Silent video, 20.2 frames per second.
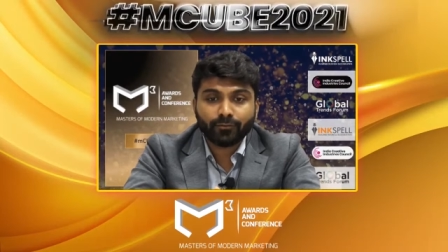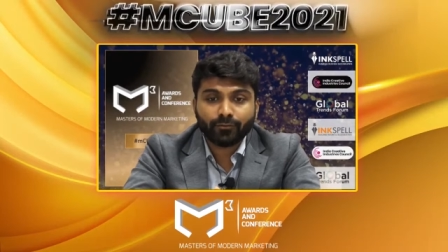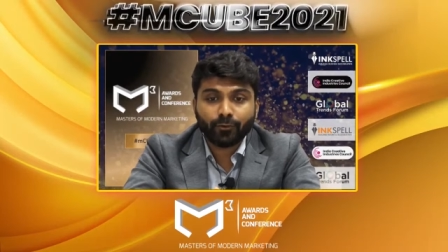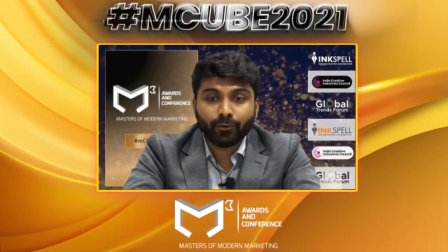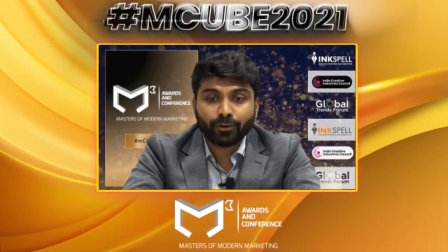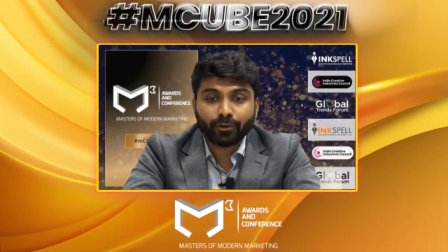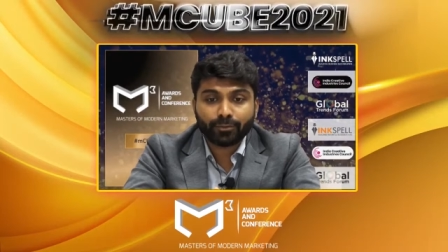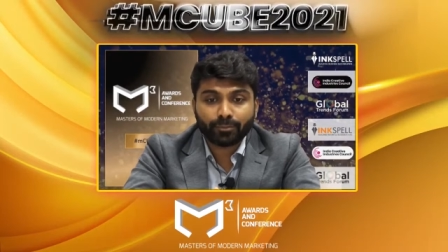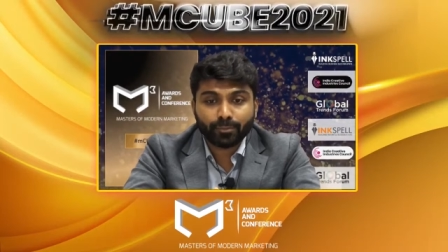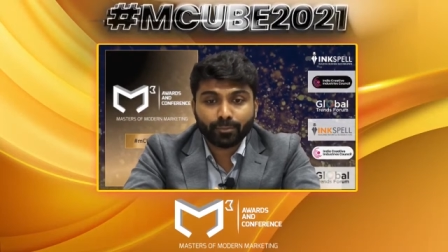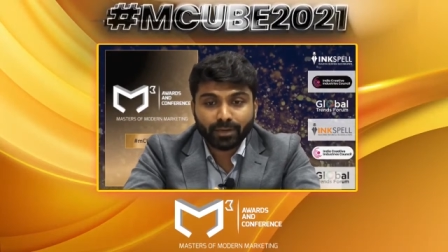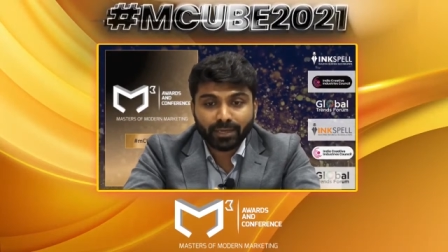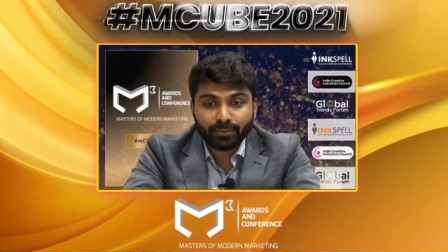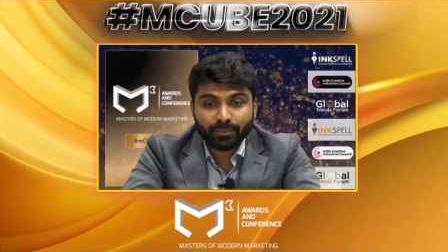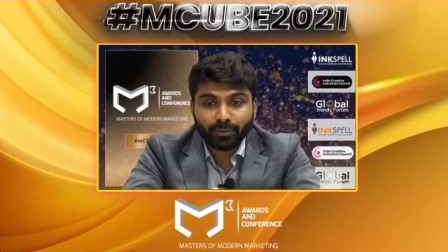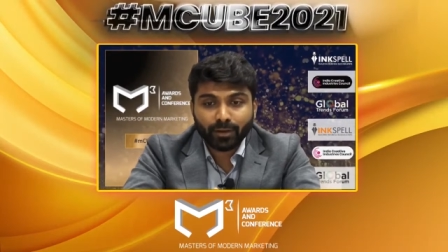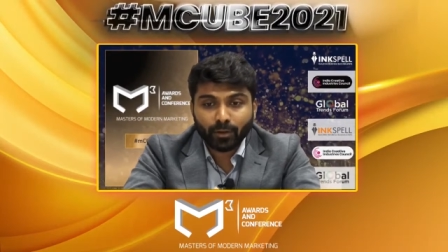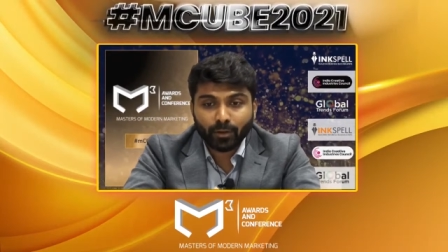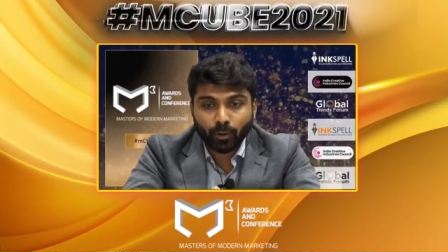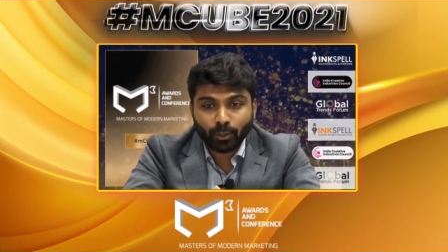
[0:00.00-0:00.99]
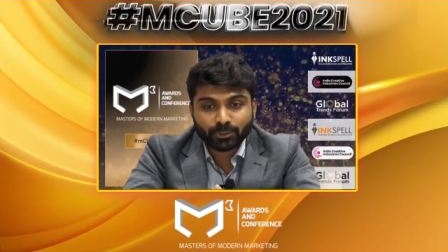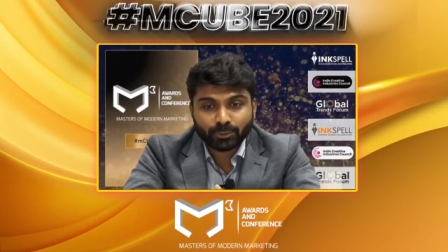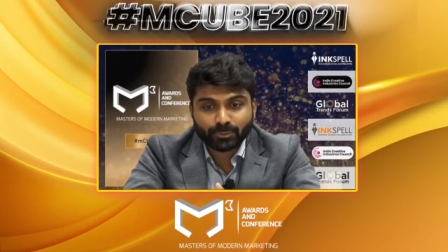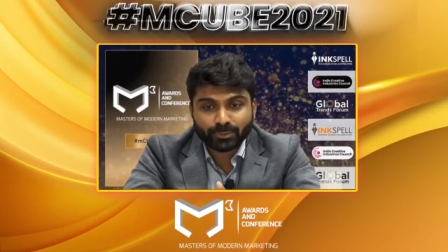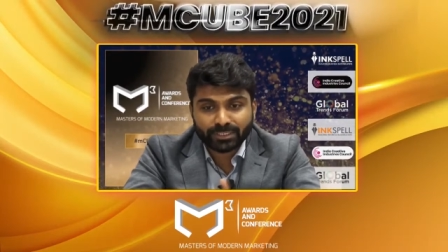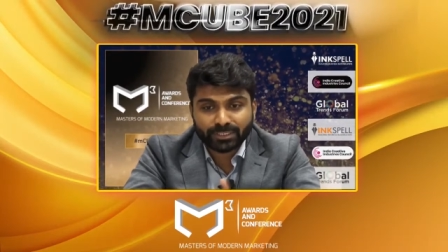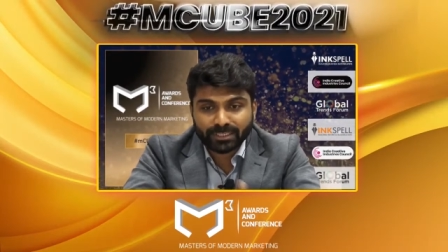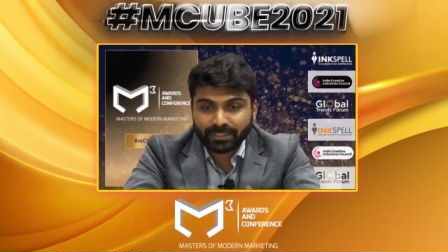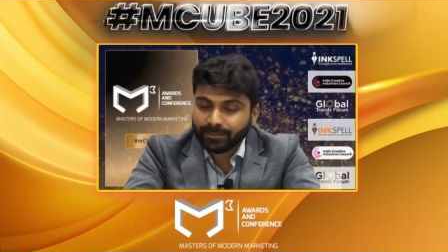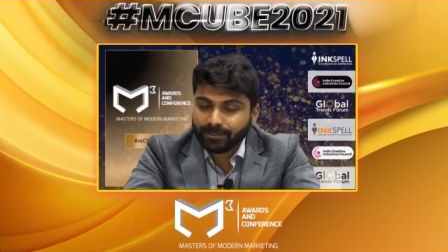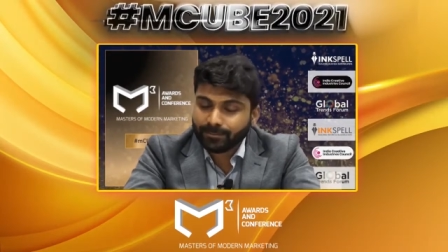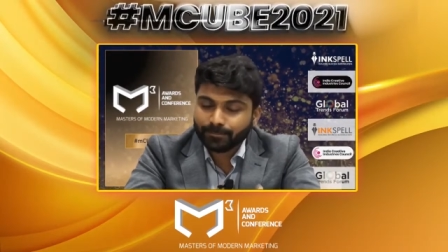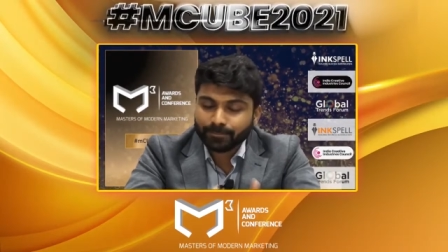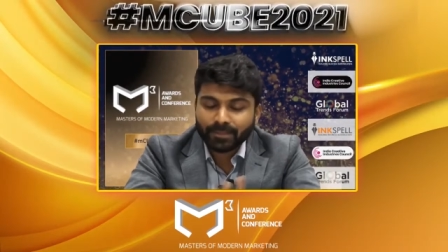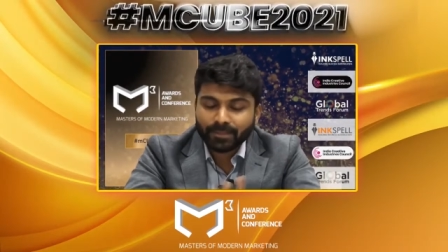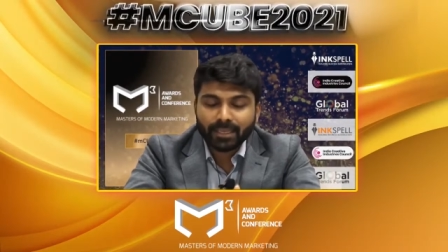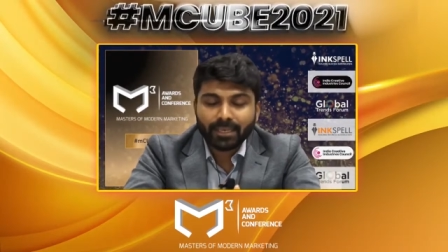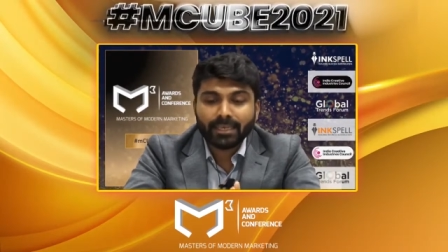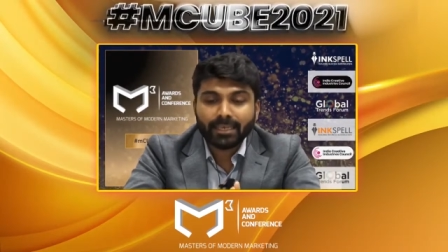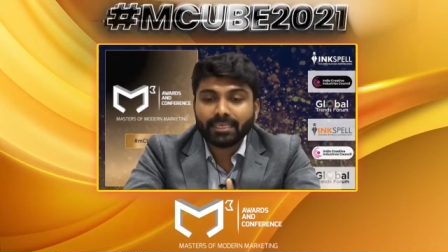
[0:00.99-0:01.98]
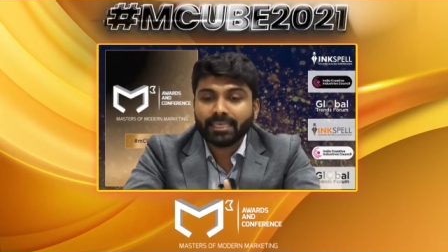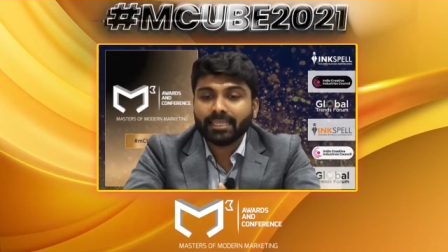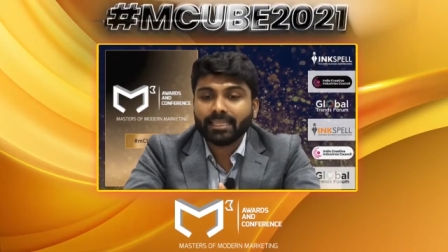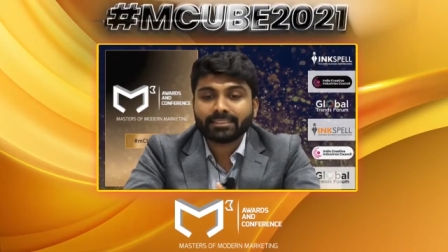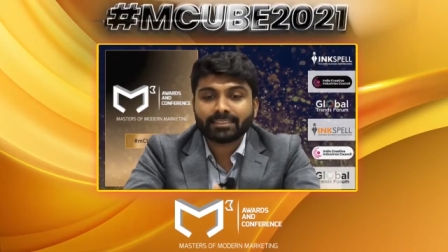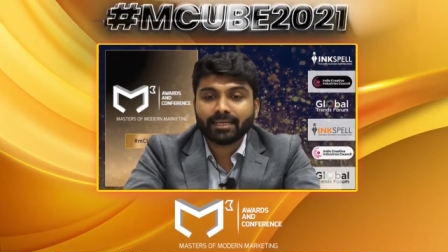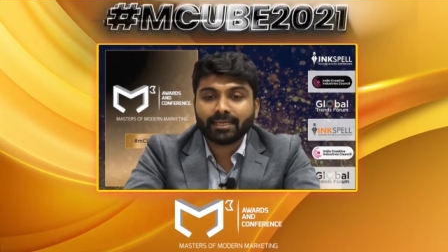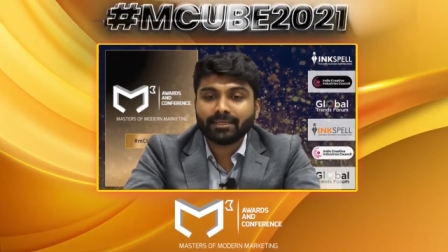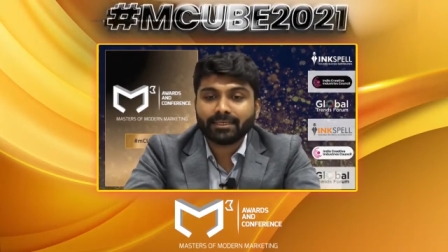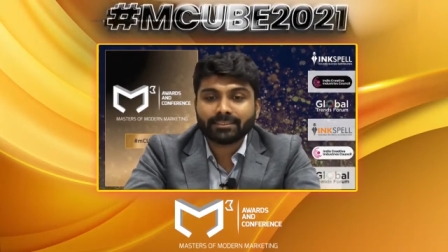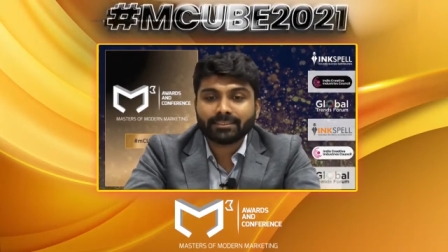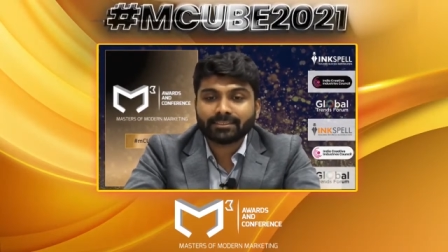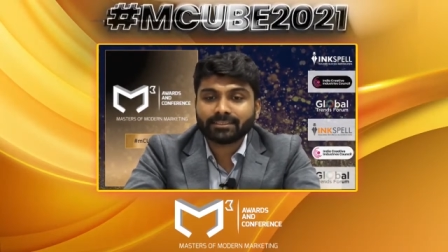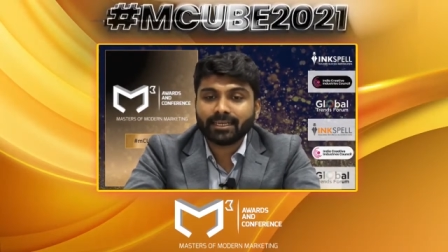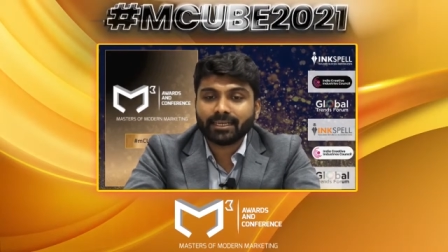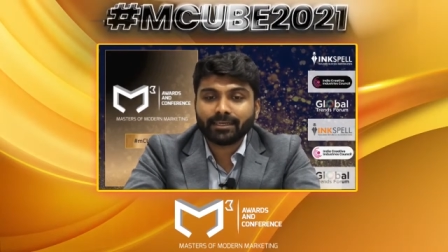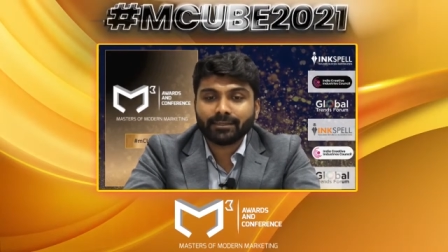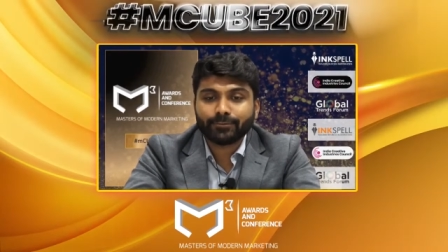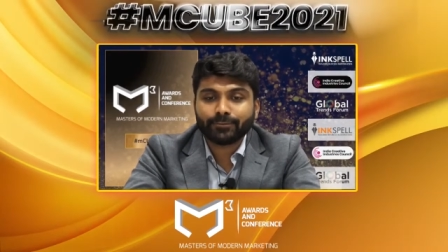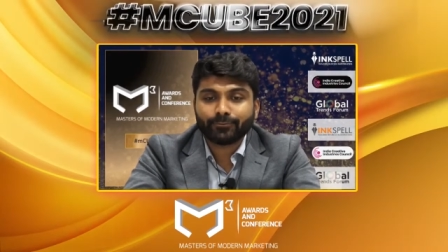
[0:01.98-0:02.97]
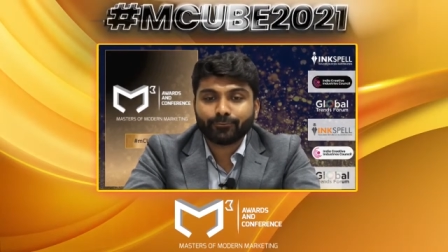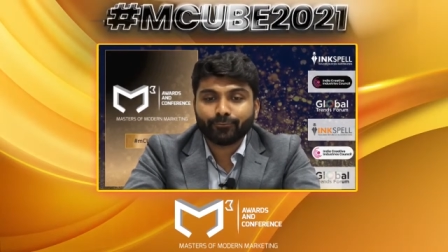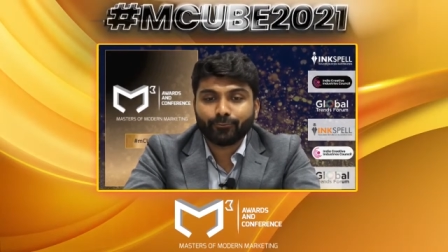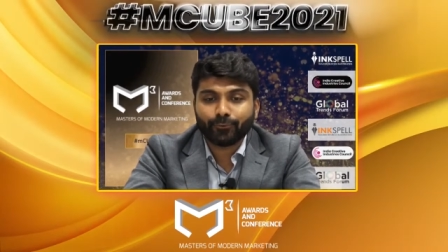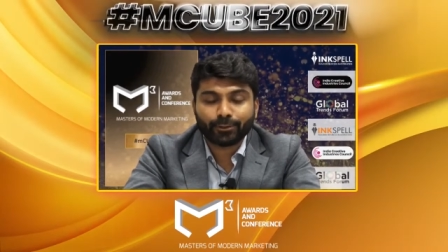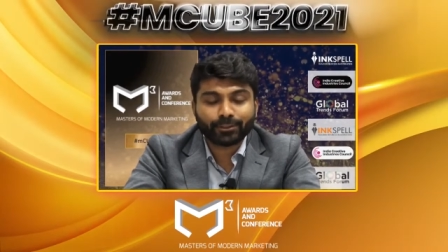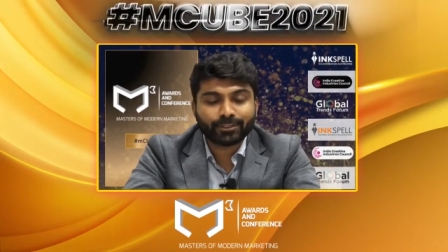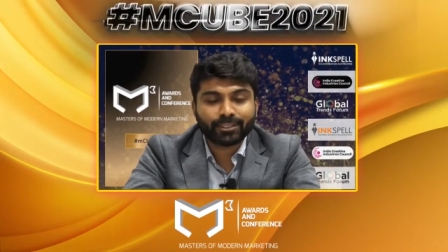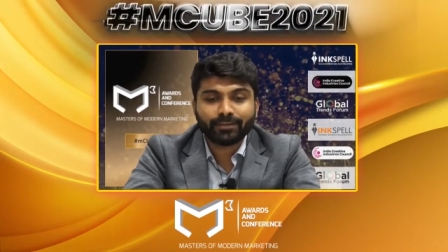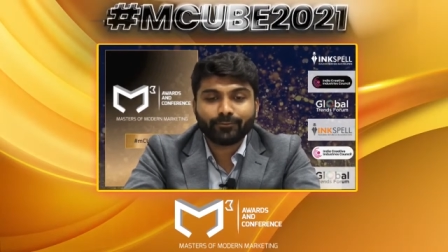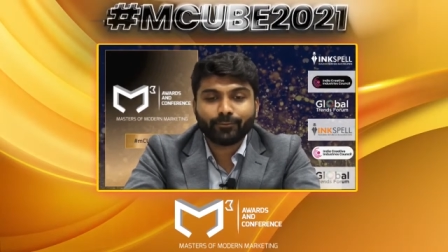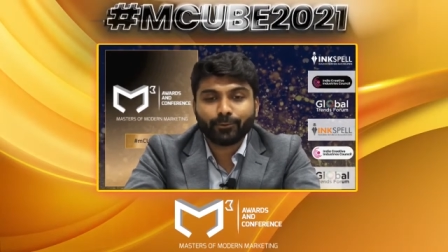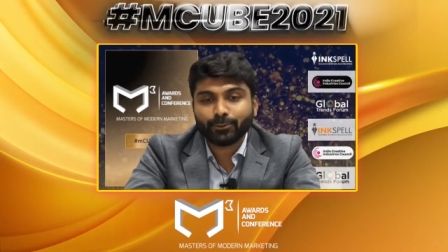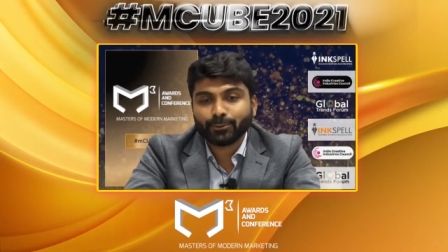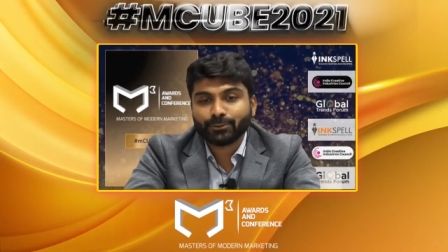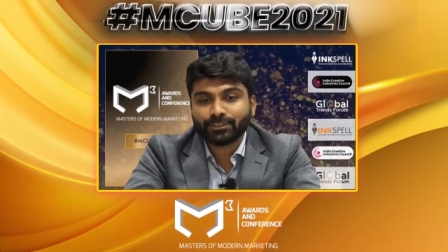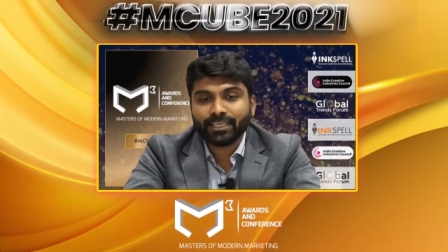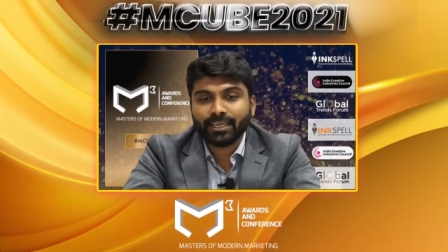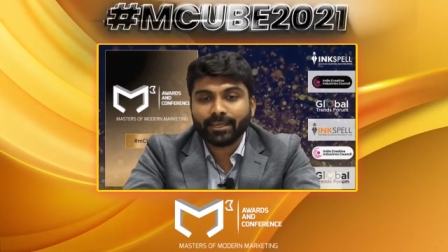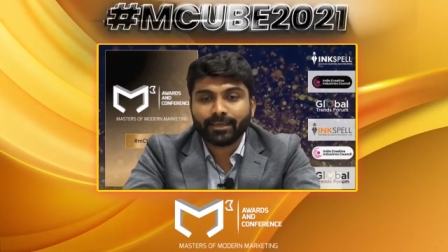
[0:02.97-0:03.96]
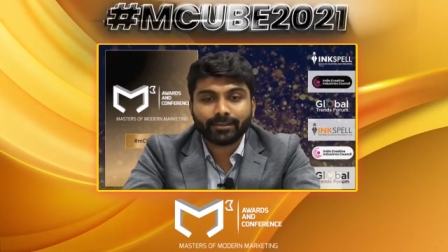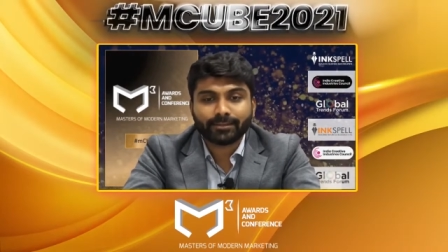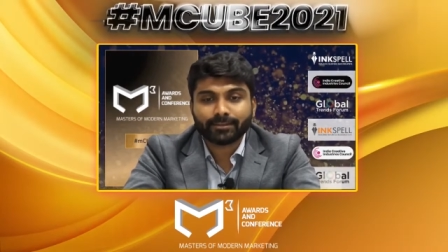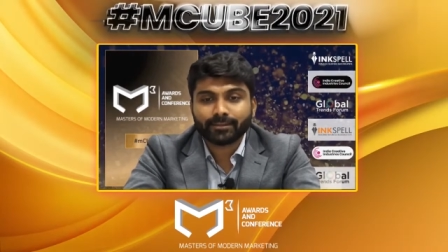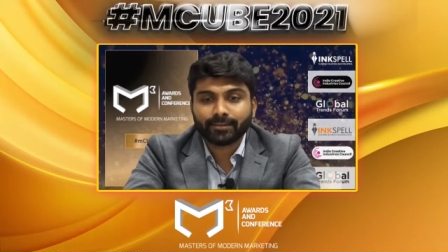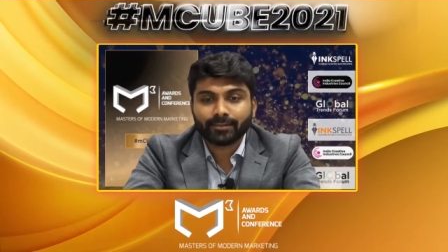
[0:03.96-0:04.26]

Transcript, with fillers: for Manipal Hospital let's understand what they want to share.